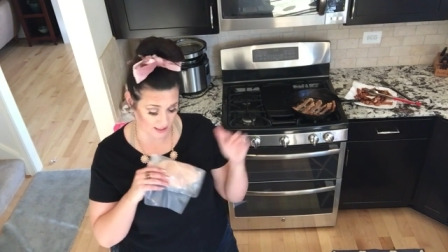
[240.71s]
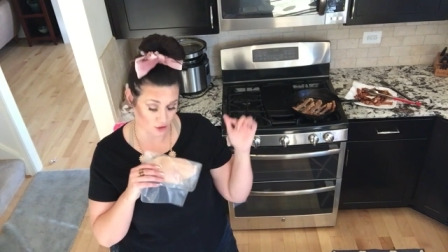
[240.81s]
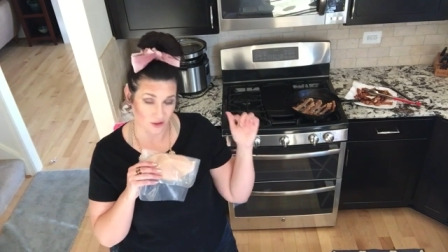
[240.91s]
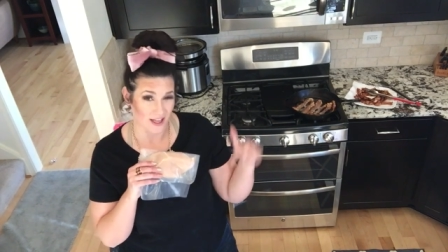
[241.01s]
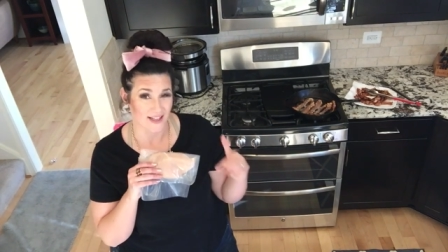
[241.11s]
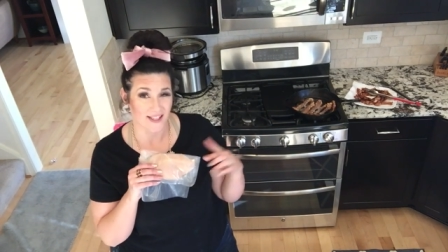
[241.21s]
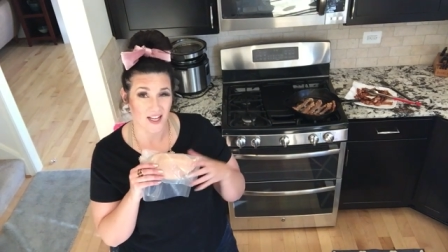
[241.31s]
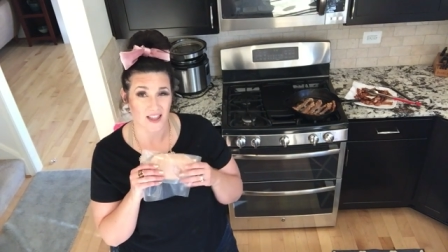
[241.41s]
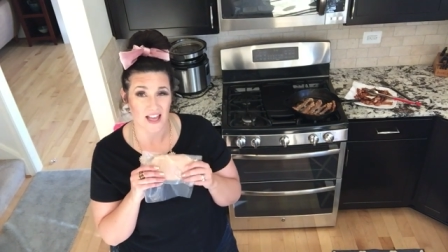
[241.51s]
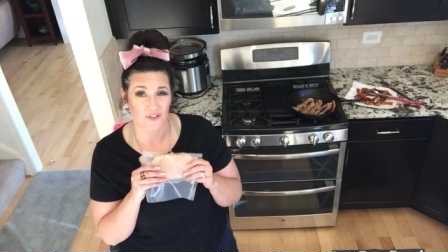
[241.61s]
sealer like
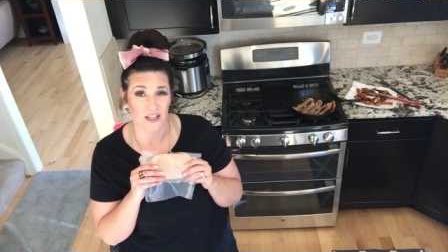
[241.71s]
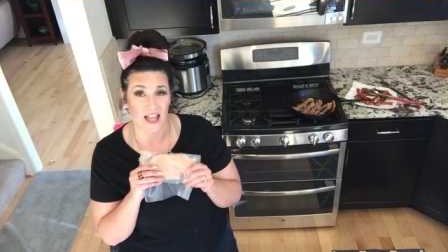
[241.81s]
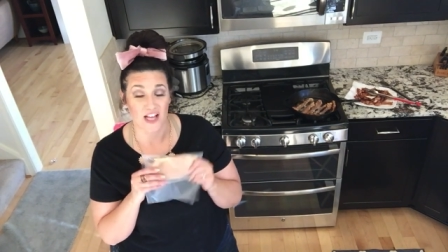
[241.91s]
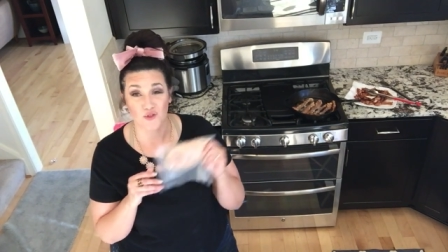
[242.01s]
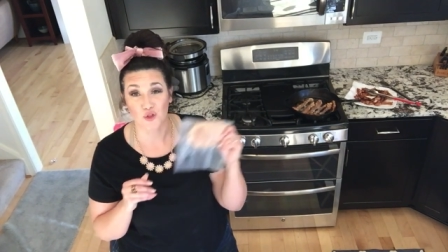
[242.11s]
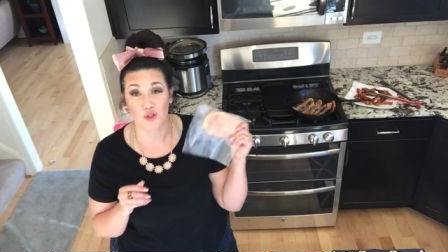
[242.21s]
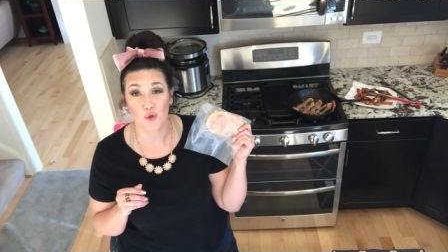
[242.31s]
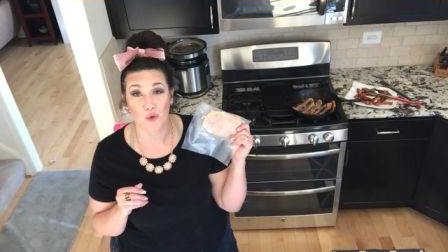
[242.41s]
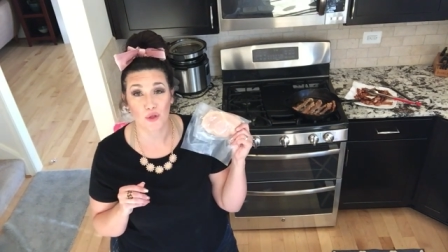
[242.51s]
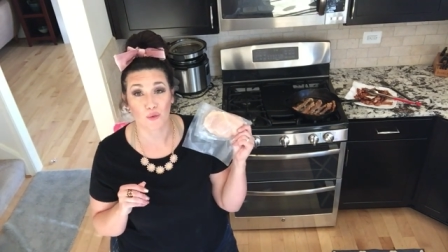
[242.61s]
Sunlife can last for
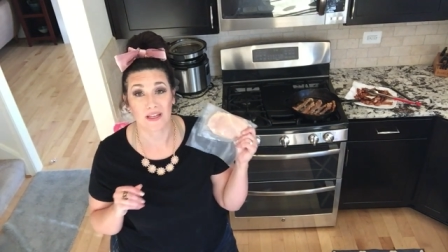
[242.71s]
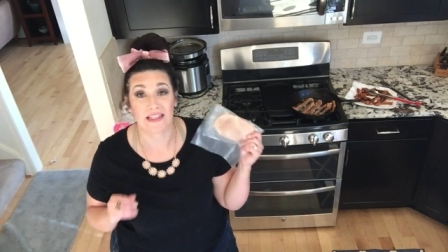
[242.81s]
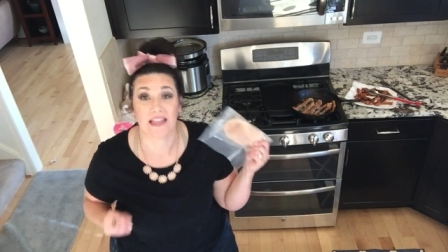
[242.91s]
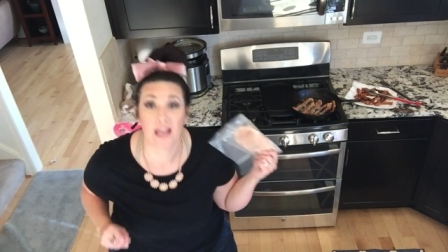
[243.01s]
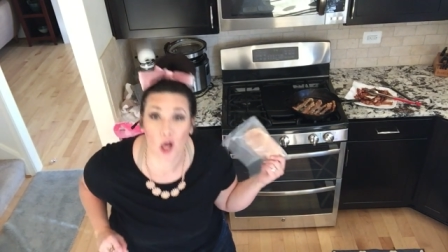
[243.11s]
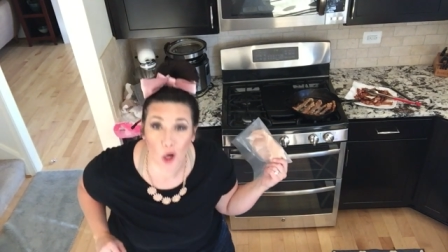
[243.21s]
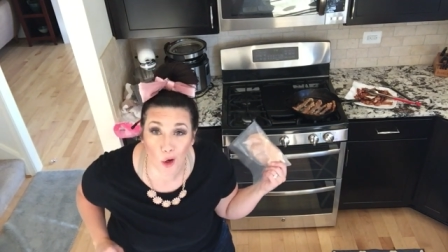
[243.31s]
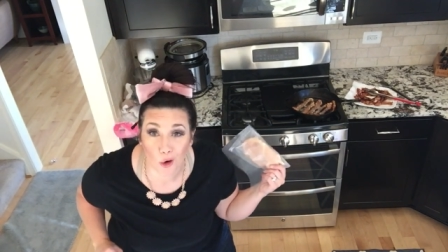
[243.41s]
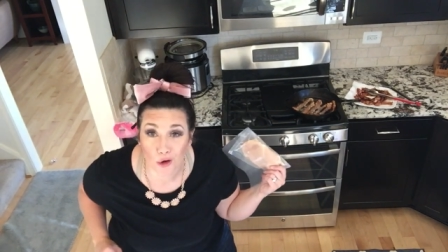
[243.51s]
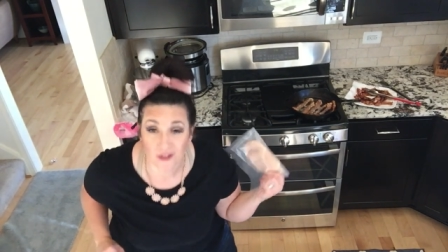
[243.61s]
2 to 3
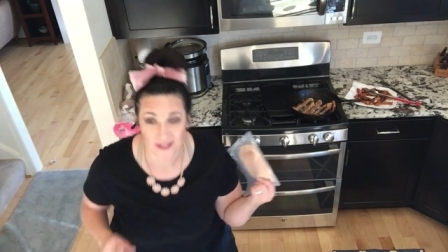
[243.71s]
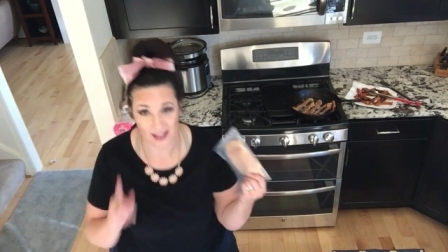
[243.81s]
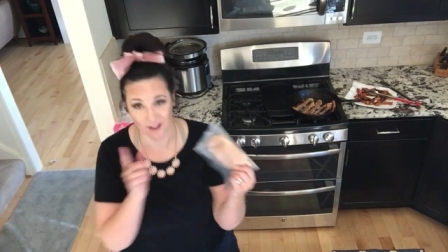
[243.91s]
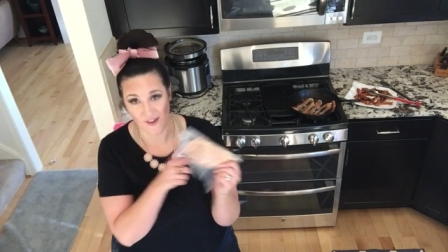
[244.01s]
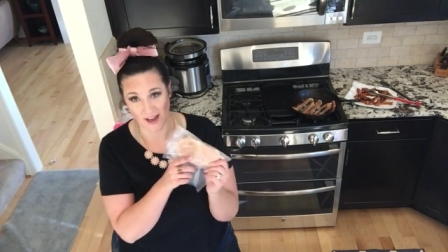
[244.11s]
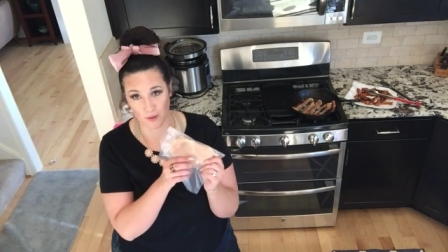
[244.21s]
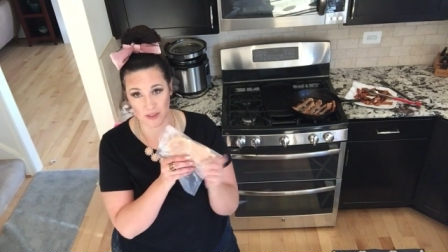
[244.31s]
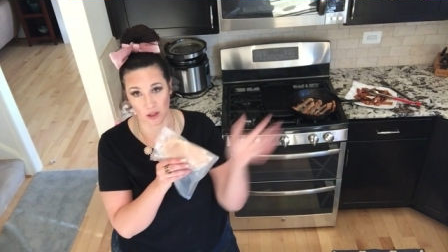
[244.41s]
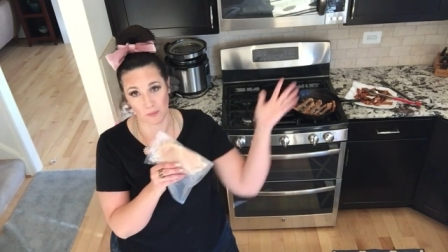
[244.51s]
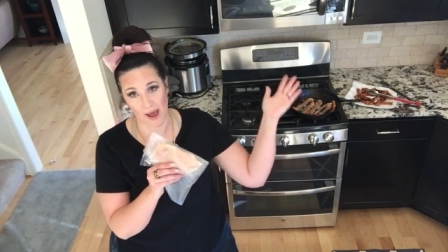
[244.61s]
years in a vacuum
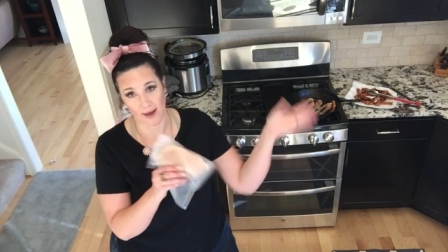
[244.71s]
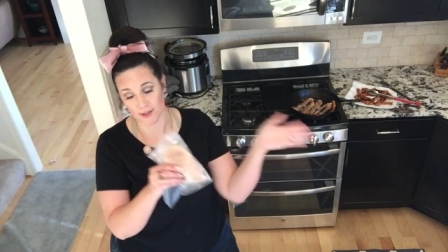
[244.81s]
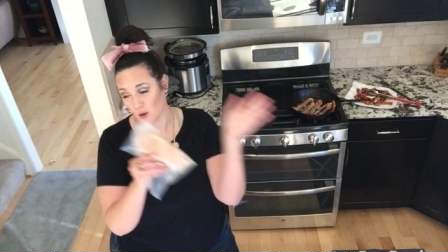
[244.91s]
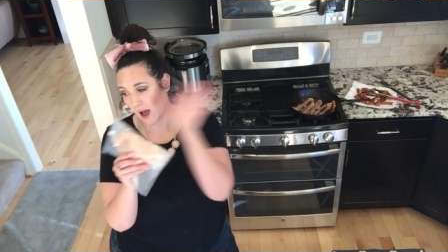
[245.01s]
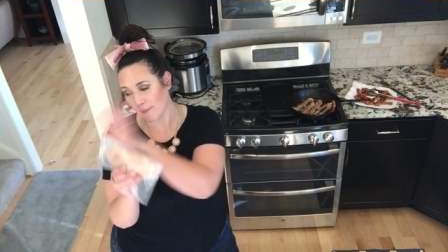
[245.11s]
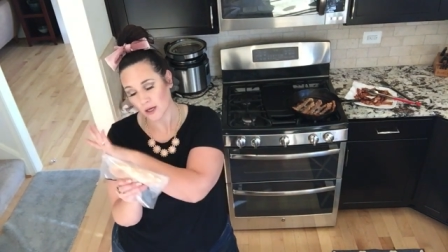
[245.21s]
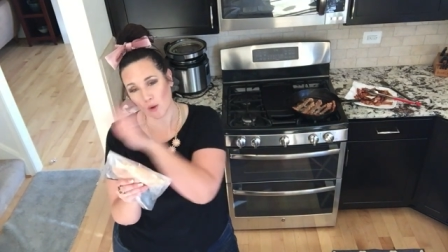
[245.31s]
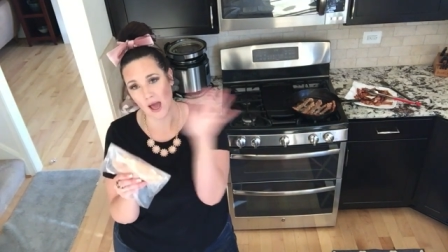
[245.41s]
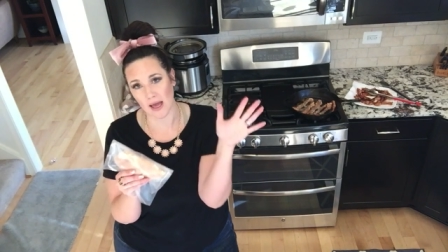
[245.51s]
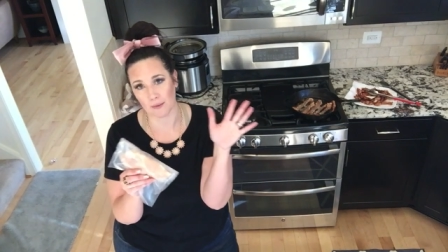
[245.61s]
sealed bag. So I'm gonna
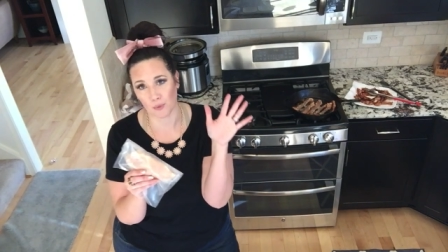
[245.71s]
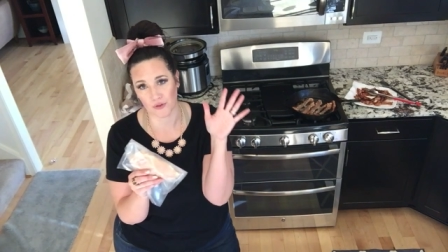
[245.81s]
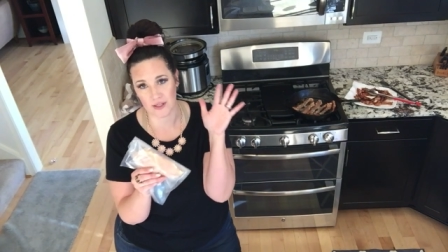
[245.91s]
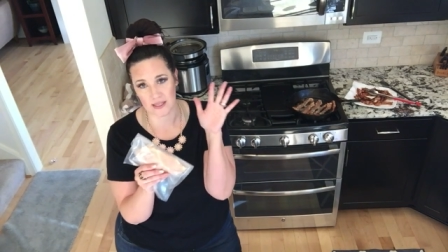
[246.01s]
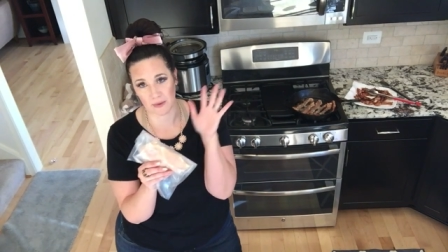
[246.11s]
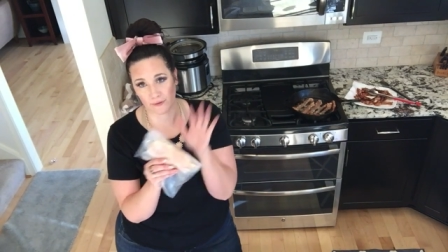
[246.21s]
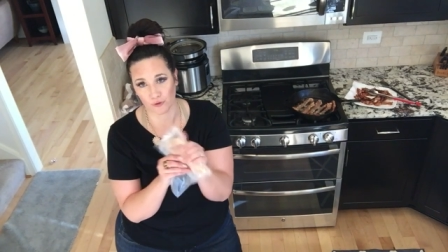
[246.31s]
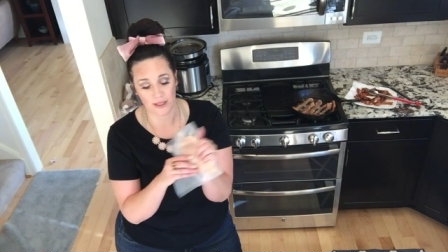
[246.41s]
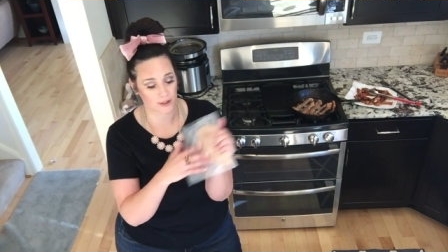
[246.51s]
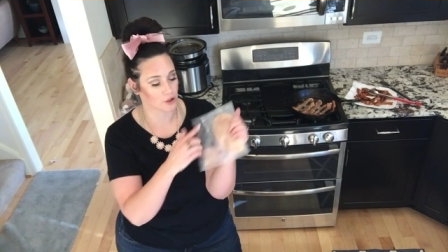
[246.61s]
go ahead and put this in my
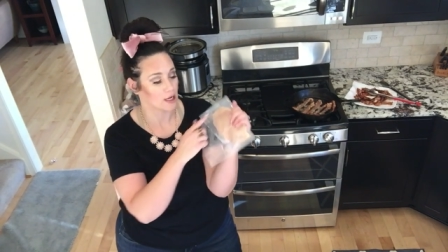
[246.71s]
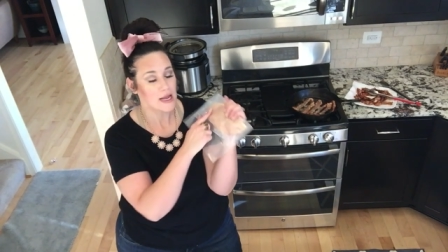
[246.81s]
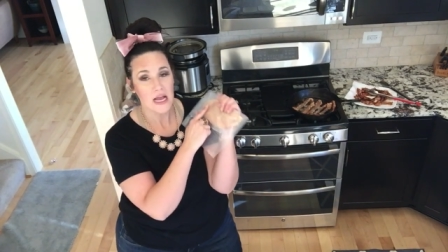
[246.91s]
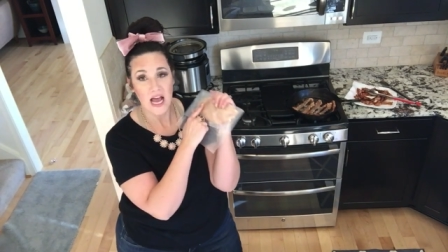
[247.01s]
freezer.